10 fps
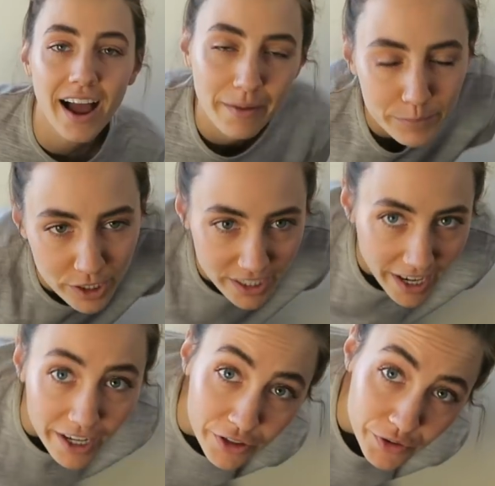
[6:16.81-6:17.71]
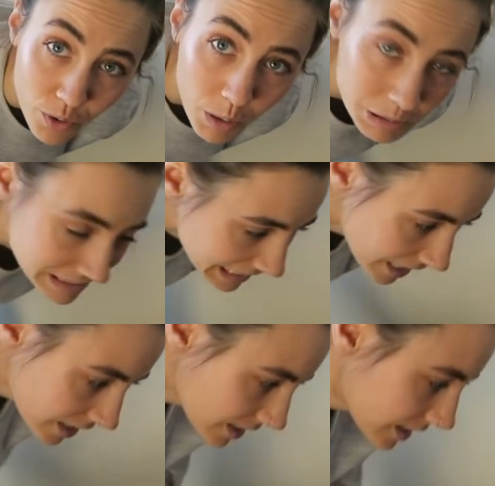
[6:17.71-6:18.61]
I'm putting a new quote
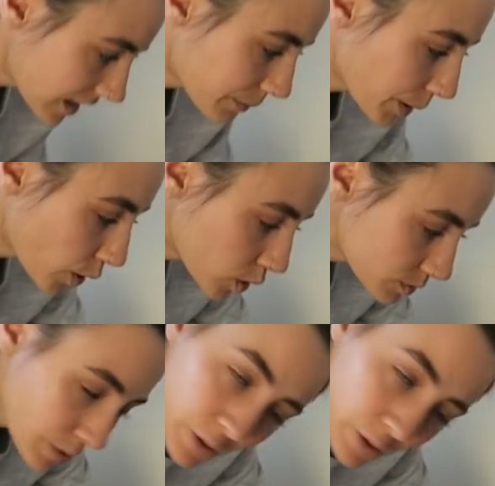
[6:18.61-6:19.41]
on my quote